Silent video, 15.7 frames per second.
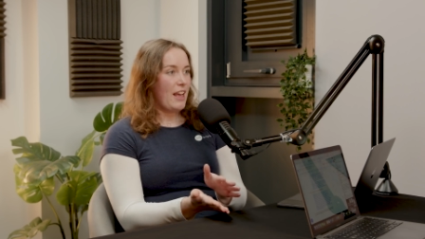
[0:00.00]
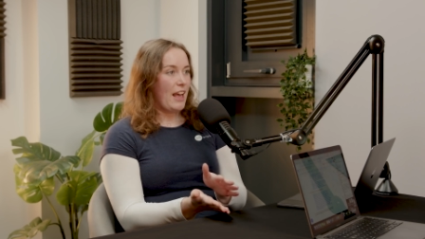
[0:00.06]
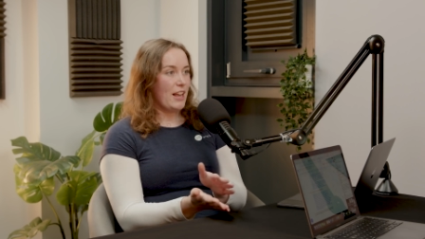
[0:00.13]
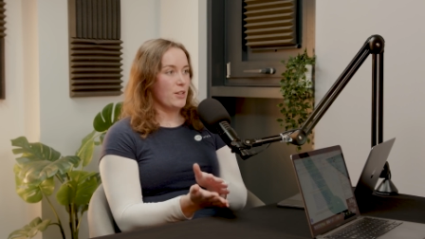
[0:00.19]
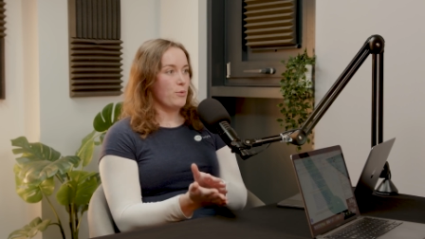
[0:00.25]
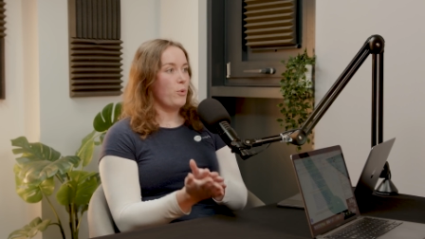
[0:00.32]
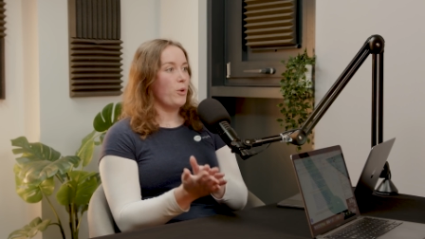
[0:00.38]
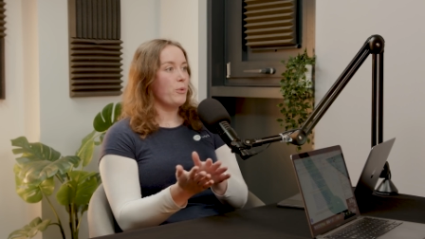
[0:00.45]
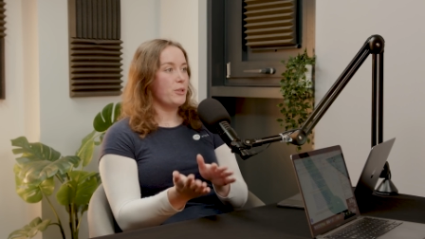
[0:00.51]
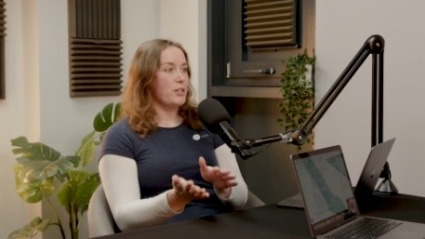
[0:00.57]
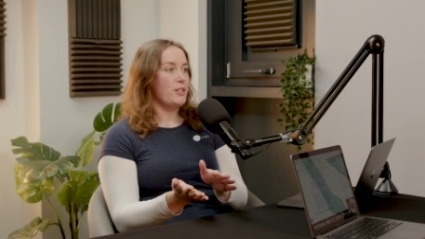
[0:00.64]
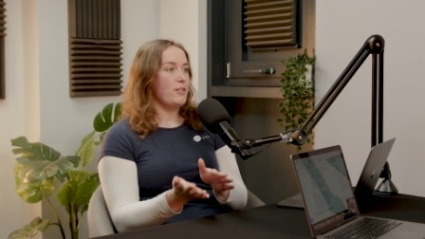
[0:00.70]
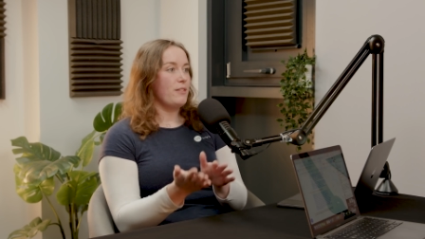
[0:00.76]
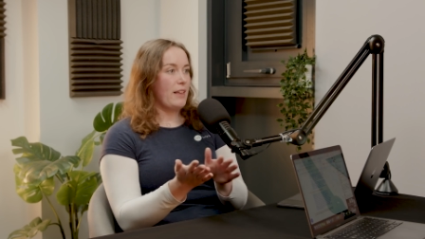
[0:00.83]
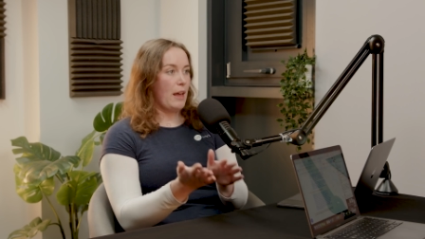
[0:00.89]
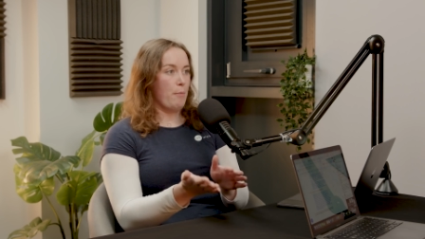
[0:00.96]
and what would
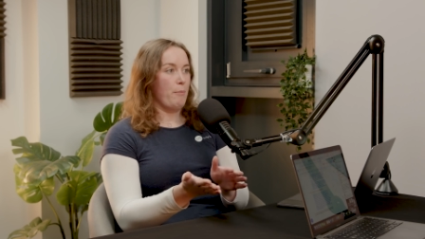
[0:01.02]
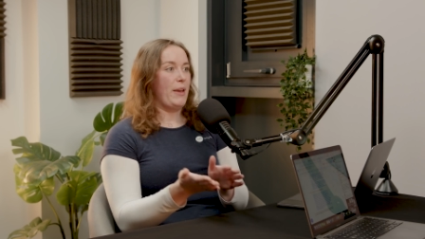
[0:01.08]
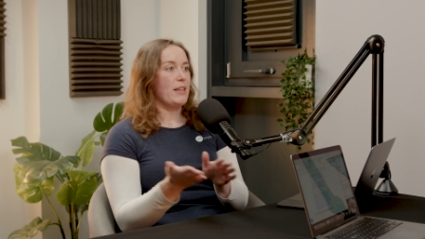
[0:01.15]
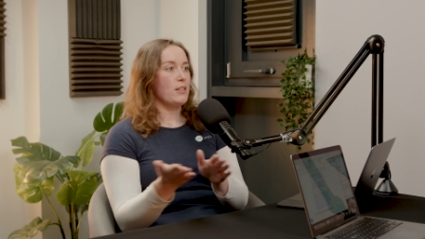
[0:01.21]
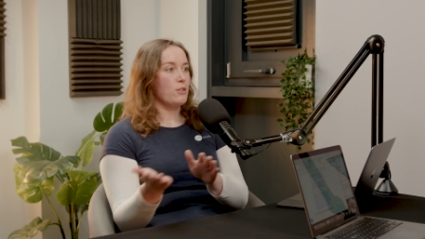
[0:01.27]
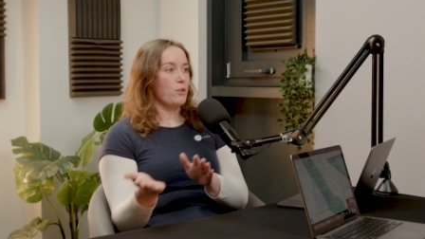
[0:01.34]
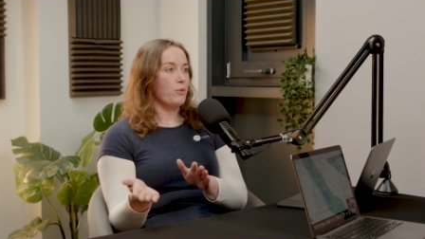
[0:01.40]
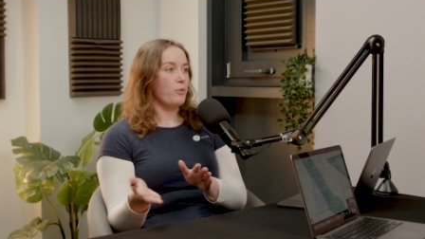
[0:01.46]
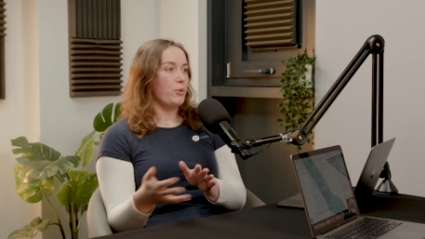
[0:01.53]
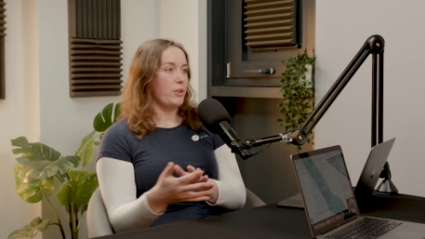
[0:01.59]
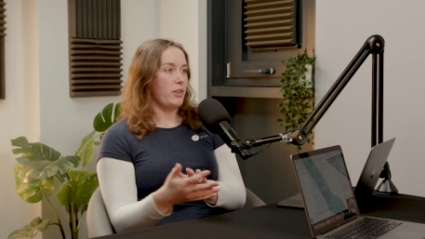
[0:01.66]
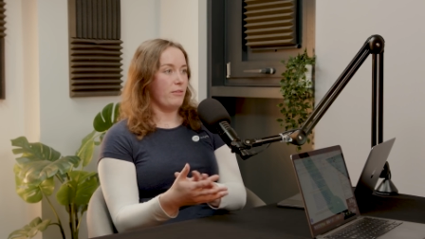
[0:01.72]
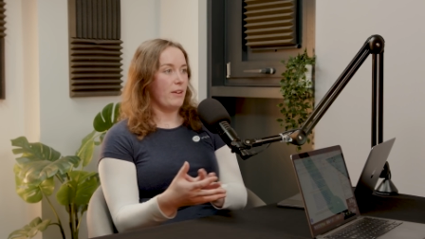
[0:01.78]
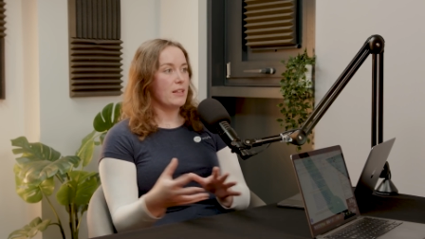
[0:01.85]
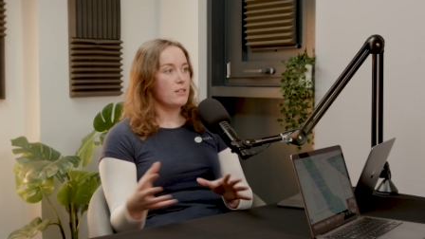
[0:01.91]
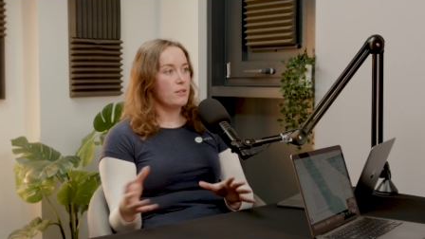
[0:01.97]
suit them based off what
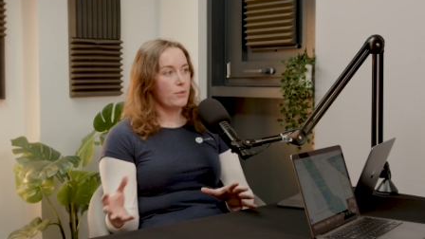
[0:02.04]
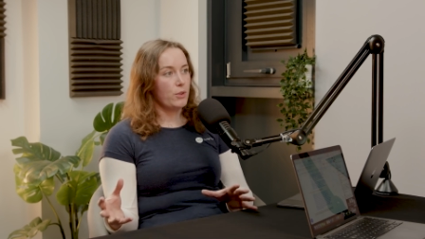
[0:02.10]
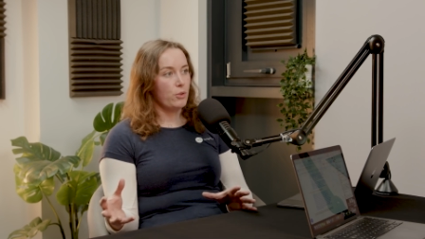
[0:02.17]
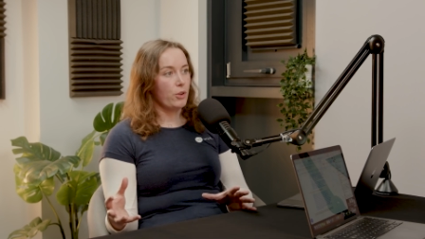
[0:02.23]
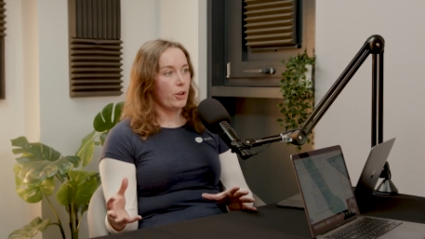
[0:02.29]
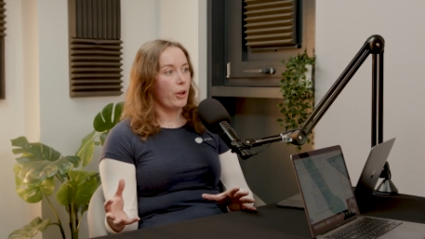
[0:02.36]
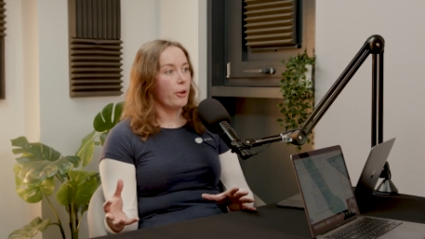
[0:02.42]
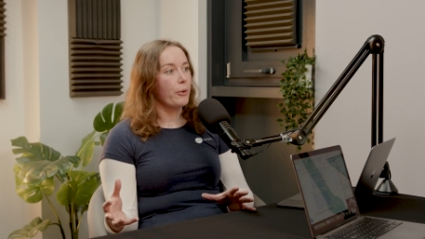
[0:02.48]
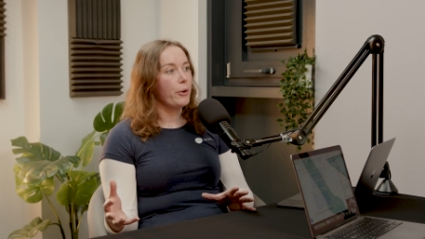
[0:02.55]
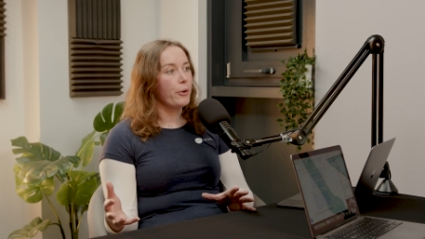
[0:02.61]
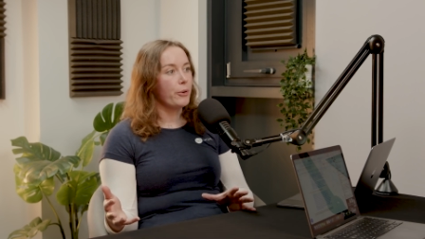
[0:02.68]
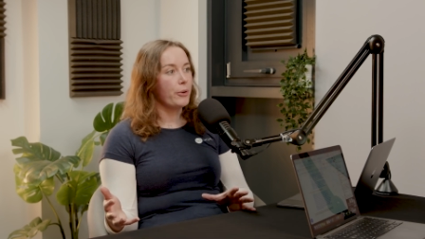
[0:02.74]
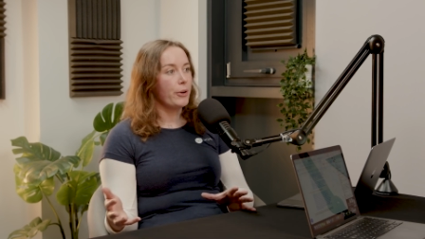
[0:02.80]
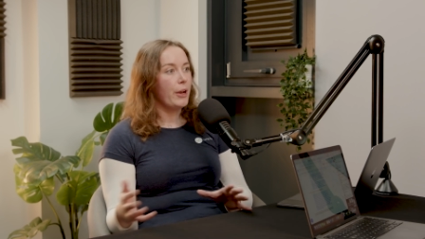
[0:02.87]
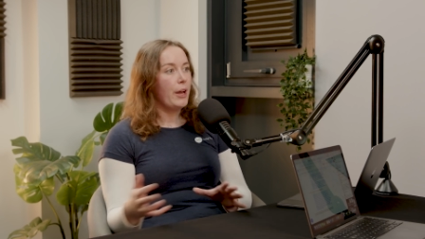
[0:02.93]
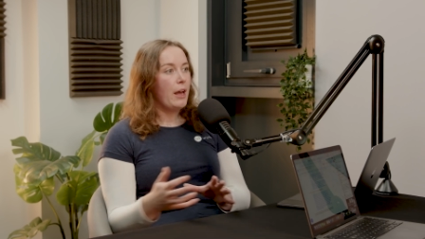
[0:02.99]
the rest of your
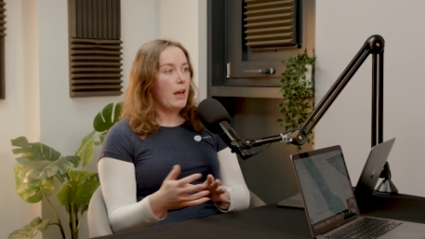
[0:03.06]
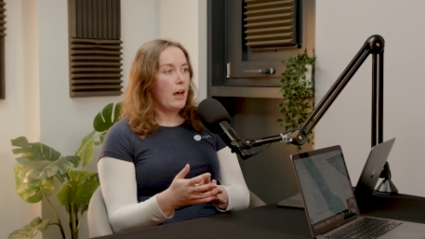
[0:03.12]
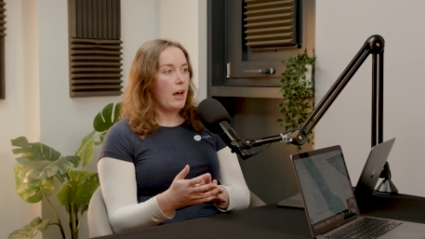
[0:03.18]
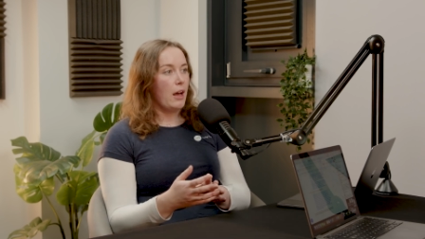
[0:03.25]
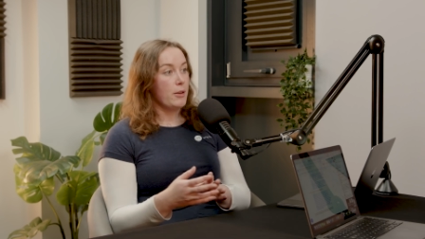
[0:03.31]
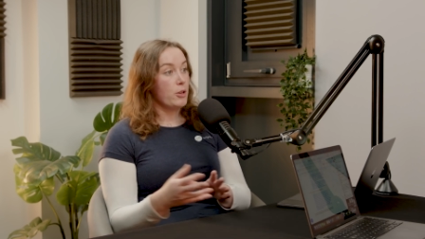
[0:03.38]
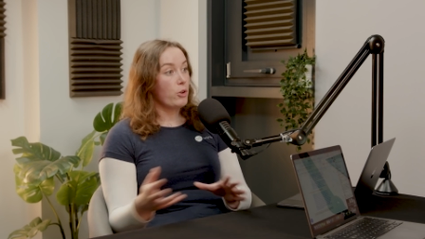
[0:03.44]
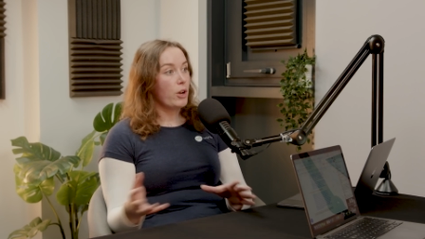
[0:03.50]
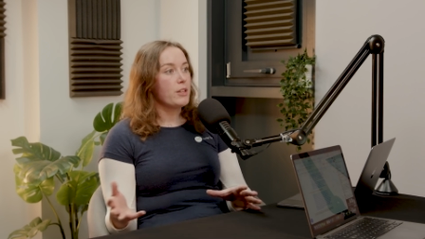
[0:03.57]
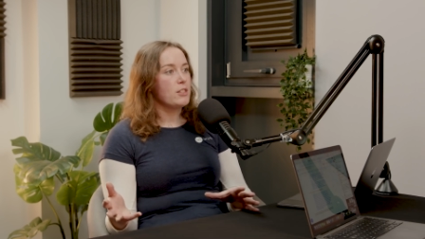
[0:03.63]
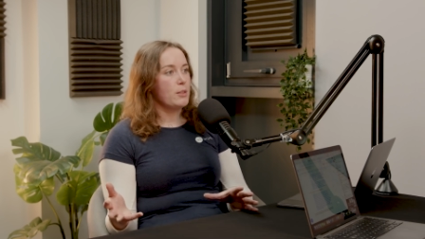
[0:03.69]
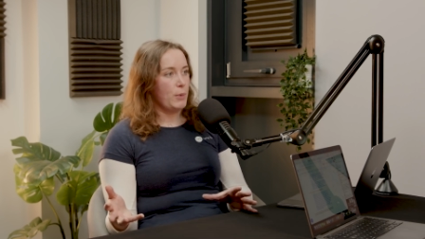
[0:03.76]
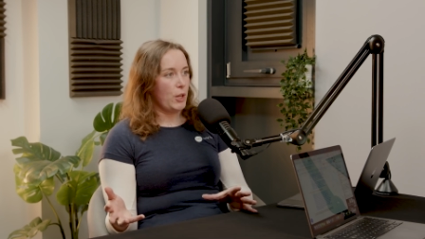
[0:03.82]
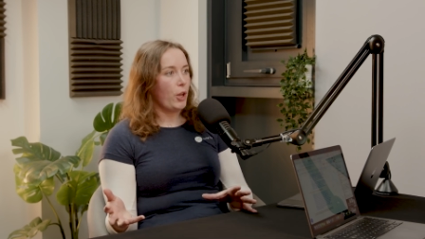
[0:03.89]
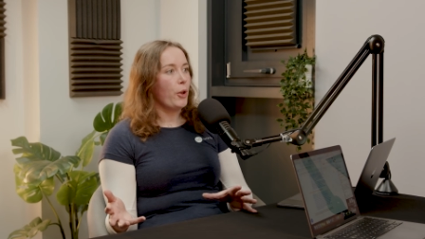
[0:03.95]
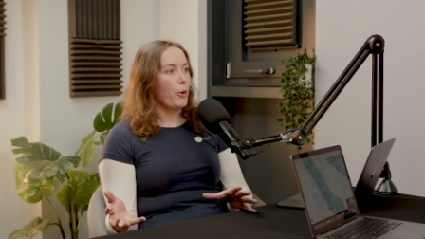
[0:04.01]
cohort, your
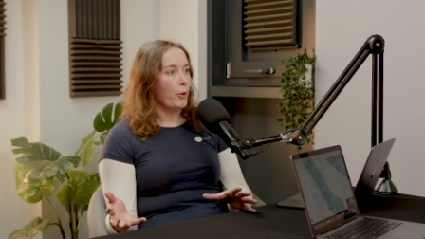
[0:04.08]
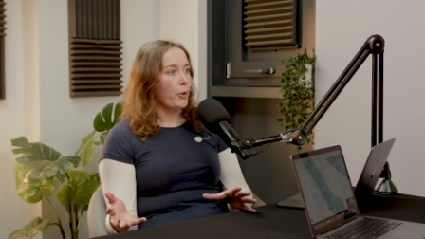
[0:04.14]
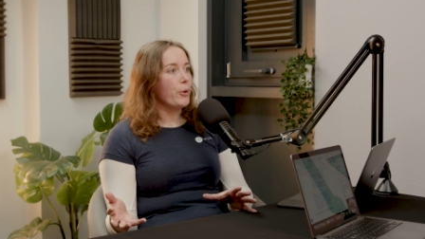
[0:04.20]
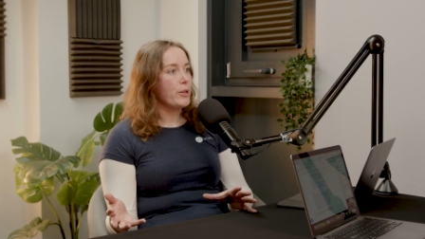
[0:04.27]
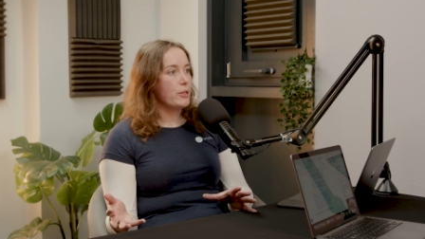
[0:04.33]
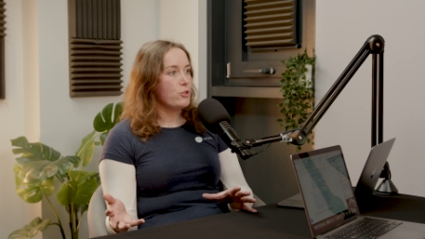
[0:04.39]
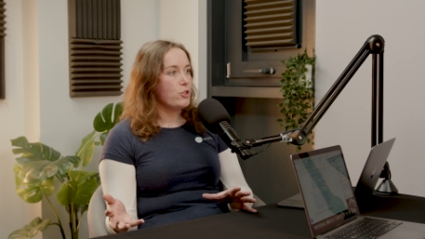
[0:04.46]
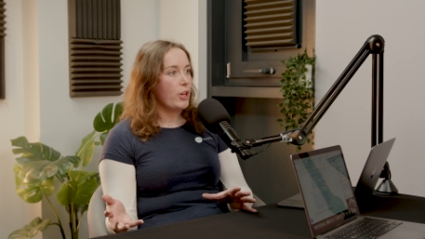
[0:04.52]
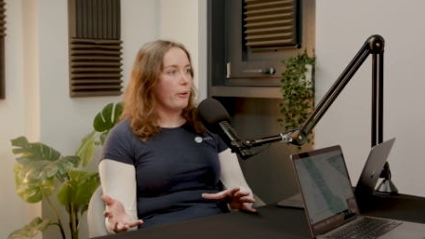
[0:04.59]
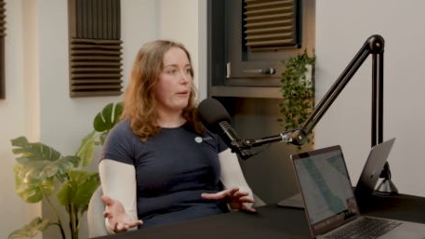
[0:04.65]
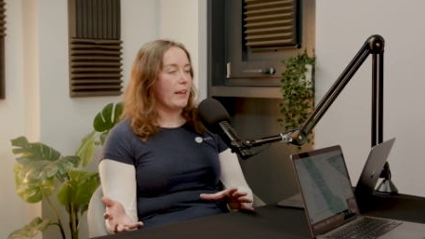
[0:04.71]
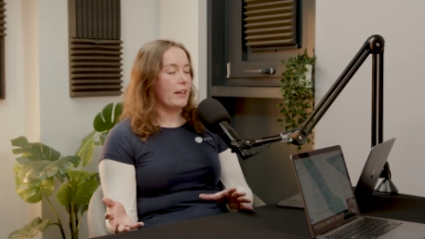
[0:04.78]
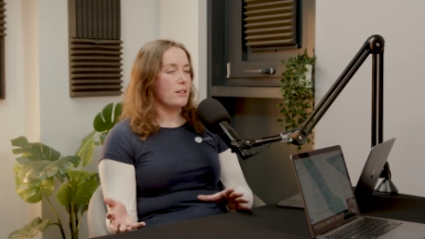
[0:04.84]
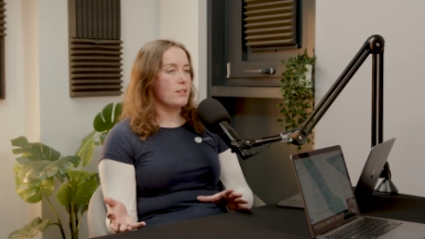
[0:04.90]
customer cohort is doing.